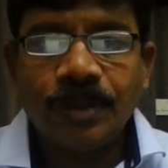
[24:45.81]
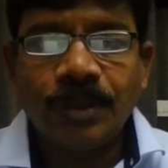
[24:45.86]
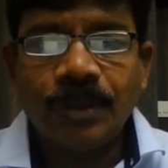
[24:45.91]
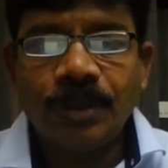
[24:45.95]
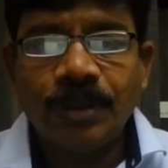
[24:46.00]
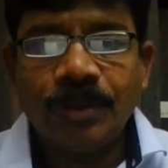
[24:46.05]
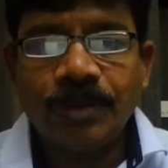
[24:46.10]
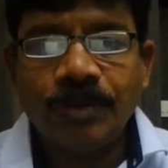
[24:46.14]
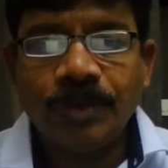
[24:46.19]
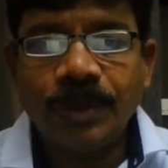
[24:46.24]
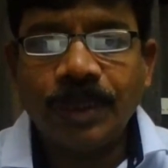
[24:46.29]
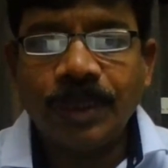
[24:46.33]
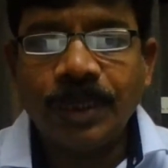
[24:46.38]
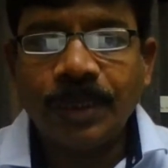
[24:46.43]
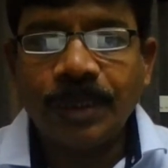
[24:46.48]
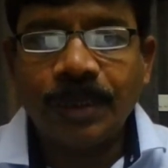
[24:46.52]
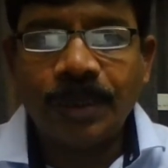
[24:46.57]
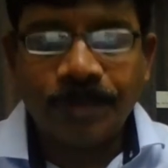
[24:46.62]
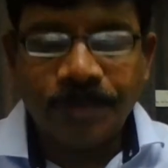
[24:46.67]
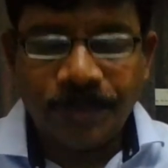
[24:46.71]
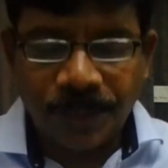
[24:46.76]
you will get
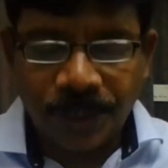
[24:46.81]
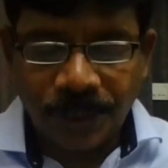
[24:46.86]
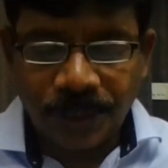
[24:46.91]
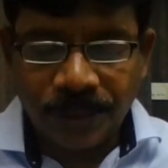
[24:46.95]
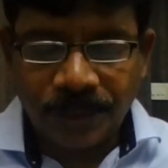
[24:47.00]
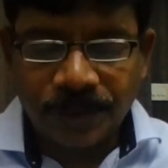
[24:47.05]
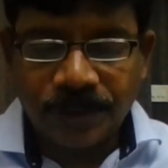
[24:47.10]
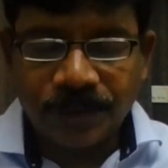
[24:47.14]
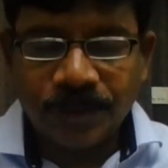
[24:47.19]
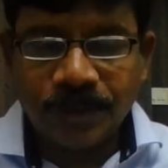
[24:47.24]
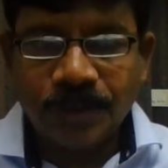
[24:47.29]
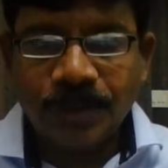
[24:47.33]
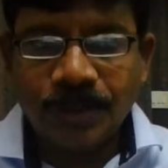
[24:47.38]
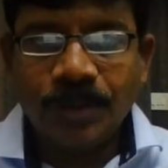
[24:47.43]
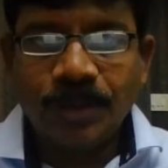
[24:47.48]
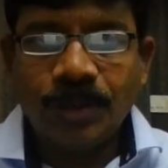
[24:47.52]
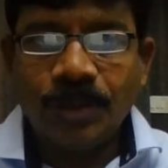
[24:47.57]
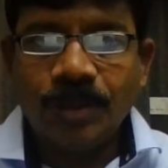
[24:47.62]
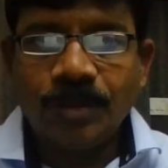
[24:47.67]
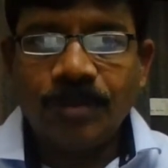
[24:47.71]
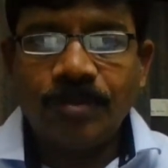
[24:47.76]
updates
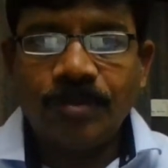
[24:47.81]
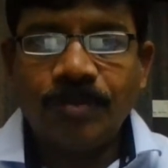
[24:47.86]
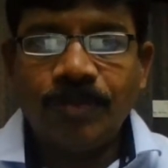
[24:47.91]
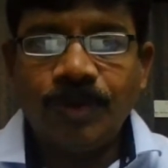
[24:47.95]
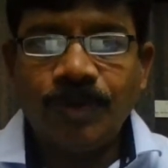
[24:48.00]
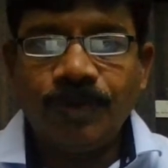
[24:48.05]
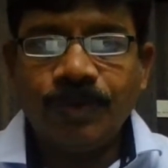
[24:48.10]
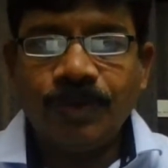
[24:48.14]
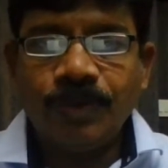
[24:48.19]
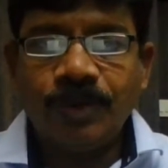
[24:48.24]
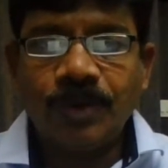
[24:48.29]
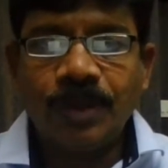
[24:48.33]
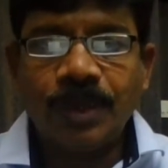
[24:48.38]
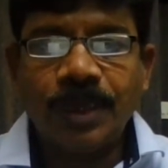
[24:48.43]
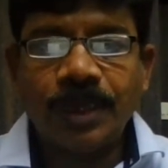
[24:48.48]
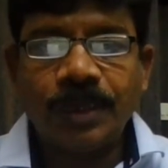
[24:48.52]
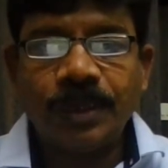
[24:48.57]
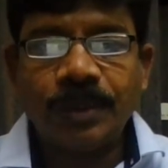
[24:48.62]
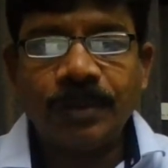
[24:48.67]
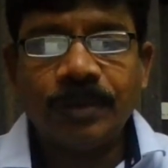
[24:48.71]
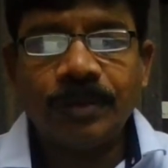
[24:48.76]
before
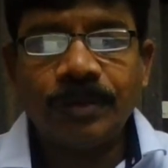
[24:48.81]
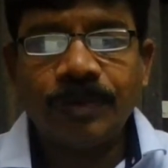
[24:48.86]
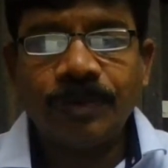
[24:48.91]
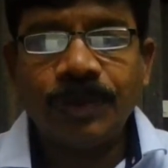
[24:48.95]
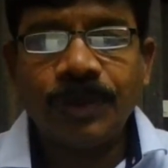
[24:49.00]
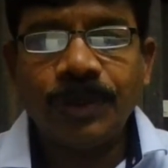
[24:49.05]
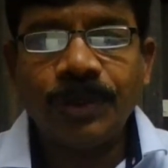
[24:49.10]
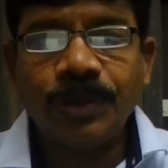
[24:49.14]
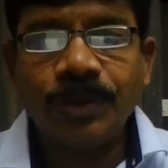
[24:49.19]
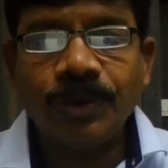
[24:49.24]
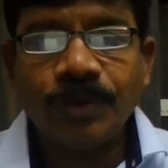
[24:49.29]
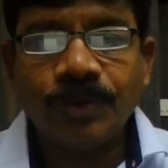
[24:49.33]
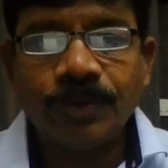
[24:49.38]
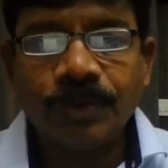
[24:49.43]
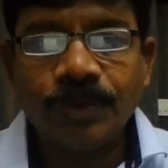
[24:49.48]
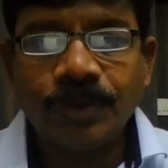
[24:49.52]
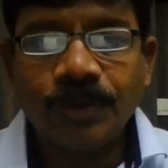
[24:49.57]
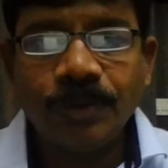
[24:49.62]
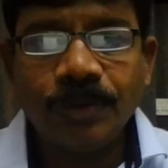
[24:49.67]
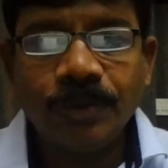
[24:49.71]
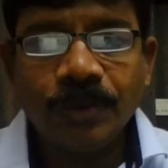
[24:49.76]
getting the video
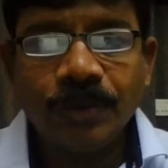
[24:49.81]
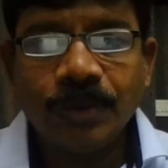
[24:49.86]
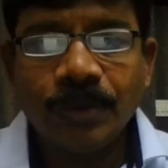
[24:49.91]
through